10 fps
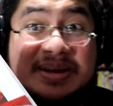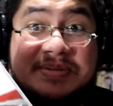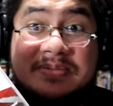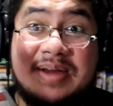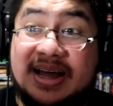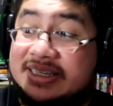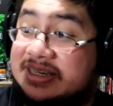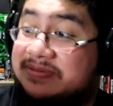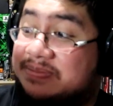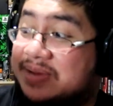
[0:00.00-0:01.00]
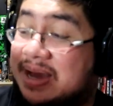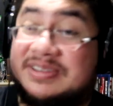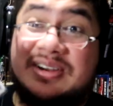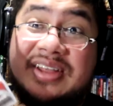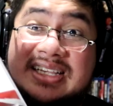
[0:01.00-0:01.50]
upload mods and different
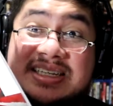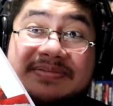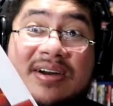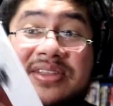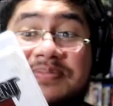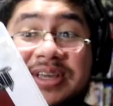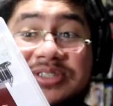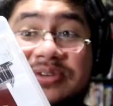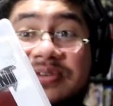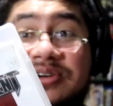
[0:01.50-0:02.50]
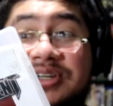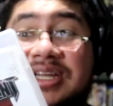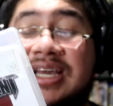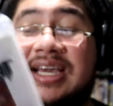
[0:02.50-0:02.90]
maps and all that stuff on the PS3 version,